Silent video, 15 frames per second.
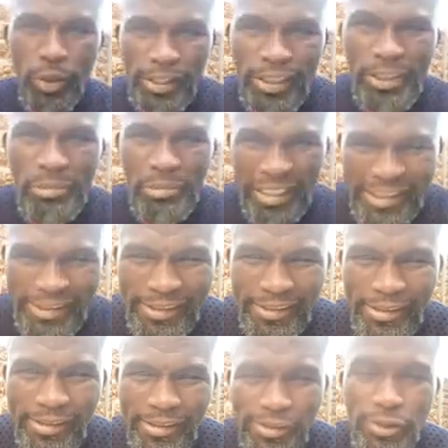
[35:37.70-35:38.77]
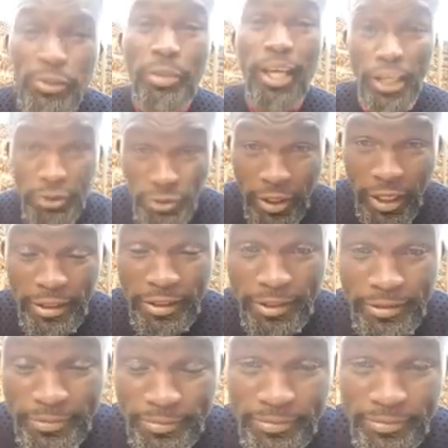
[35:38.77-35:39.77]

what it means to be educated.